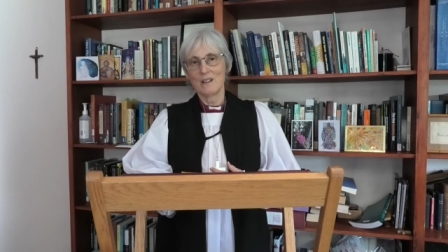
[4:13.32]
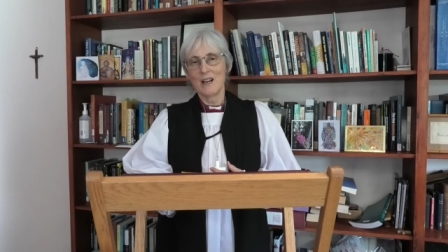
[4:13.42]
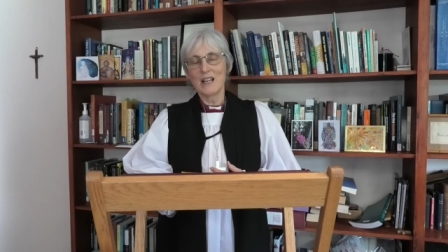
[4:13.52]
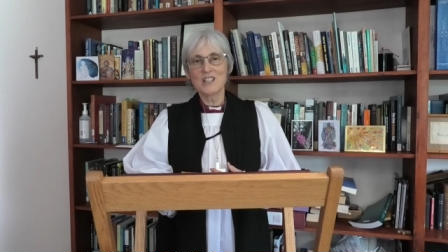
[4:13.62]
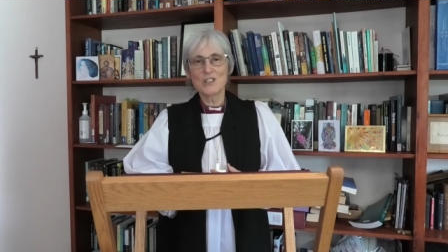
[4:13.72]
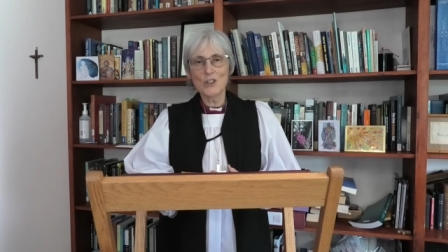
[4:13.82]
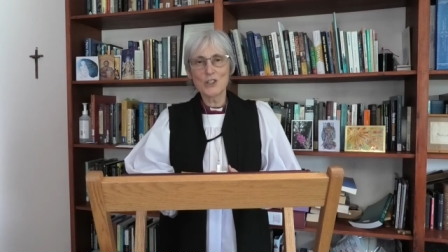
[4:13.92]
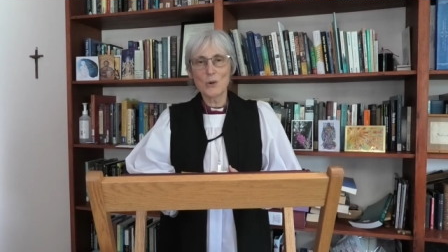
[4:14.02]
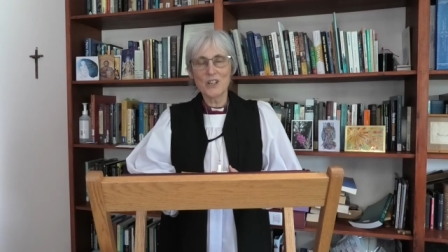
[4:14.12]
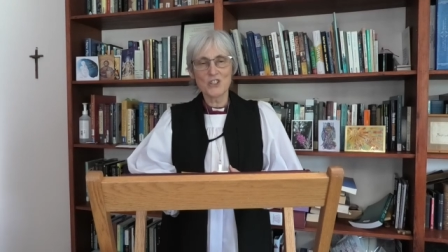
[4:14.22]
And it's not a
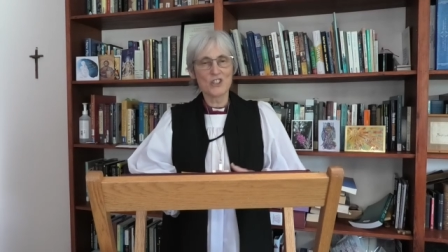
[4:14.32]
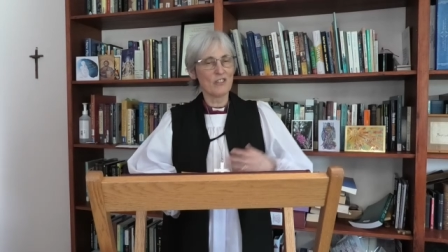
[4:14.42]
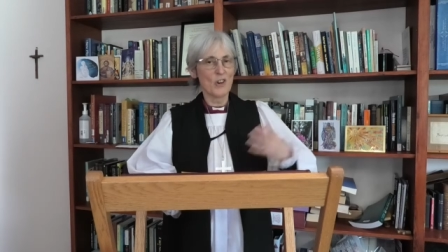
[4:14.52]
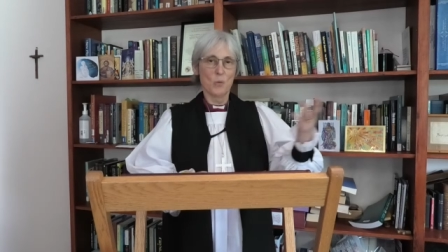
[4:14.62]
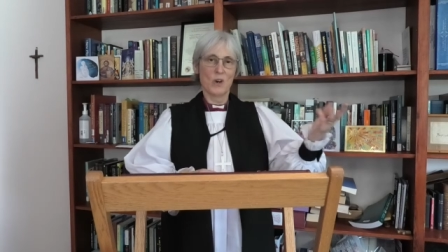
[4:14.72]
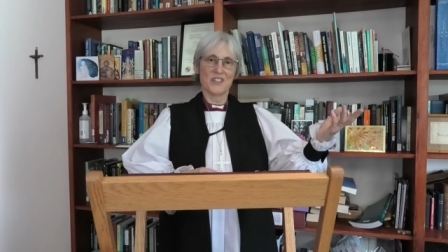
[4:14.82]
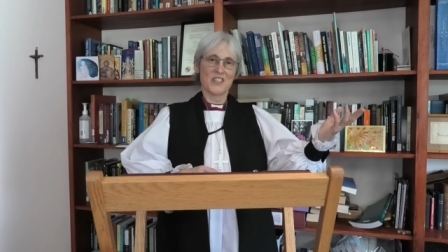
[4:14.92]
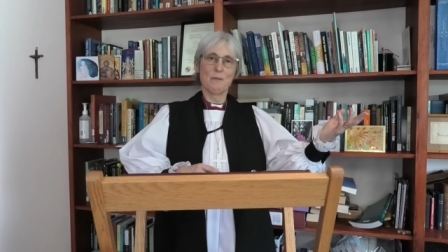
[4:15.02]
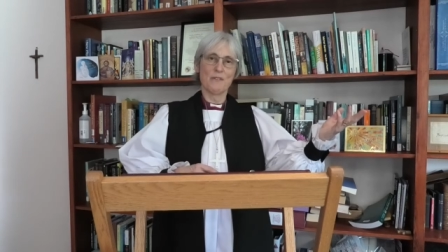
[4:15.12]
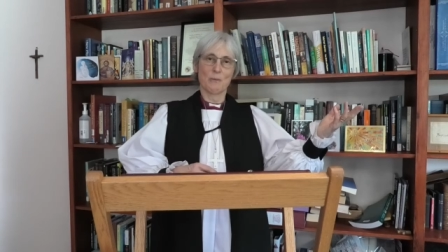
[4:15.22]
question of, well,
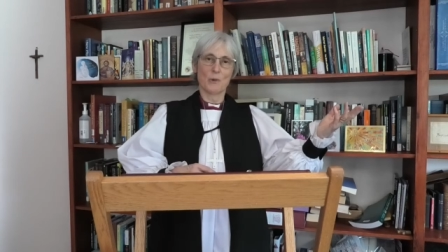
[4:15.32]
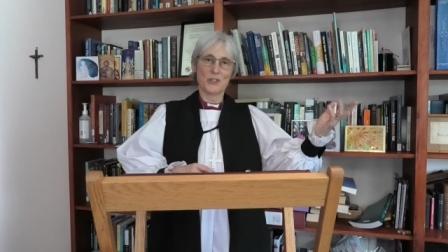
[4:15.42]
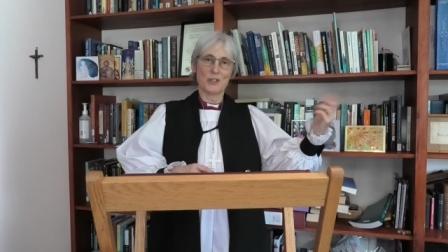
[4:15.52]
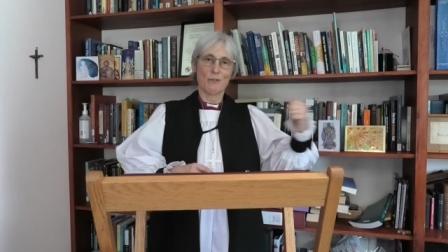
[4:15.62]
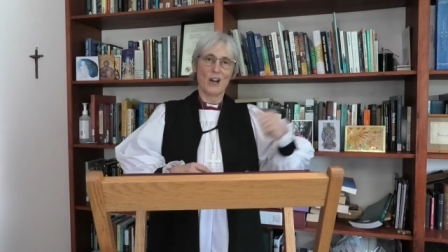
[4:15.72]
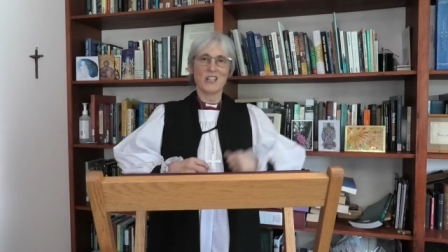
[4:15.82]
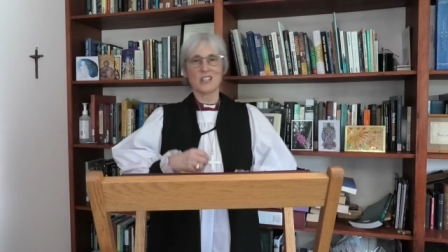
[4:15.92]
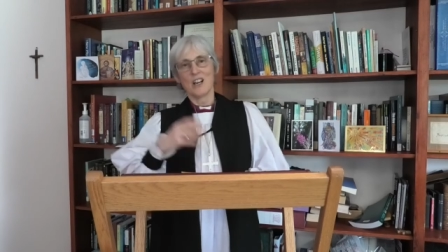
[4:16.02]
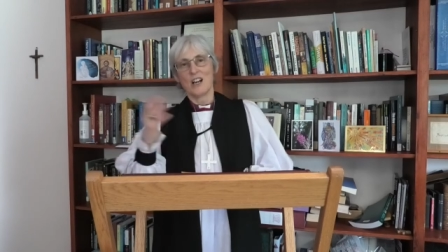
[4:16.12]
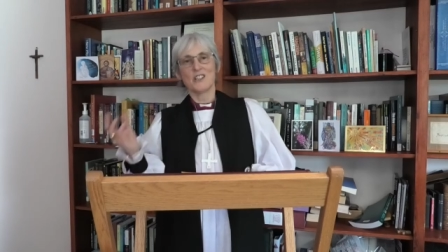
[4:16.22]
some of them got it right
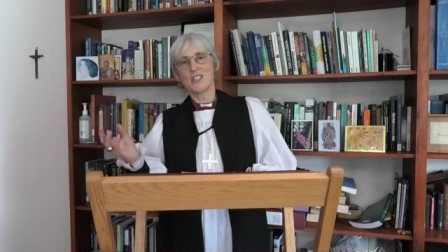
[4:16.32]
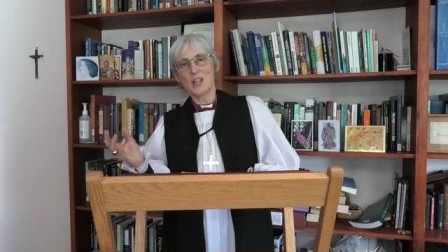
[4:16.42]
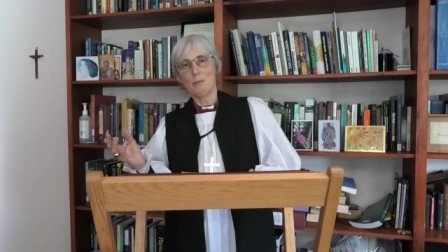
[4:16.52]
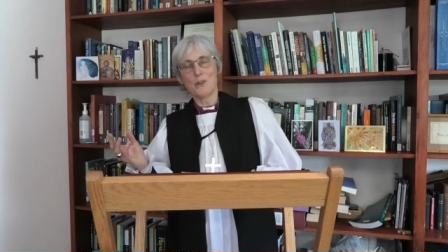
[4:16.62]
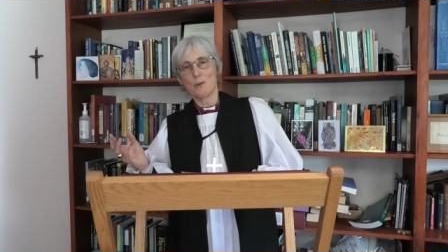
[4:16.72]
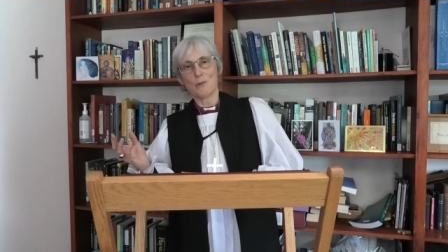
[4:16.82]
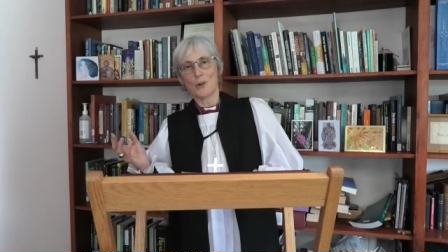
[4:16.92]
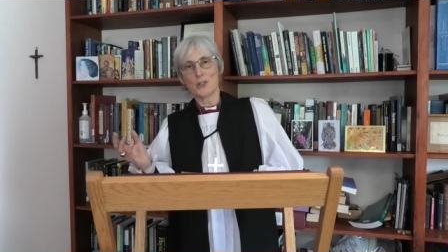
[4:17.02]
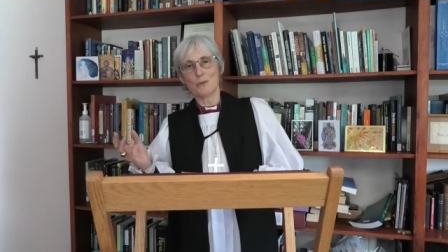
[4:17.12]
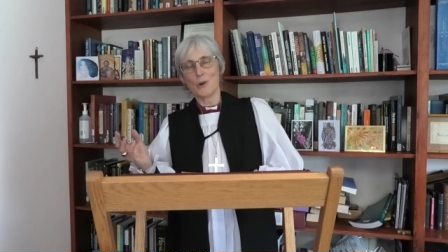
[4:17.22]
and some of them
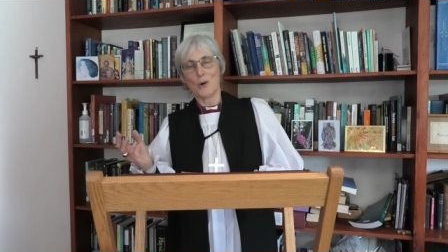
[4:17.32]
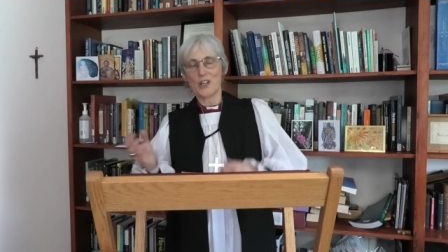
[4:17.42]
got it wrong.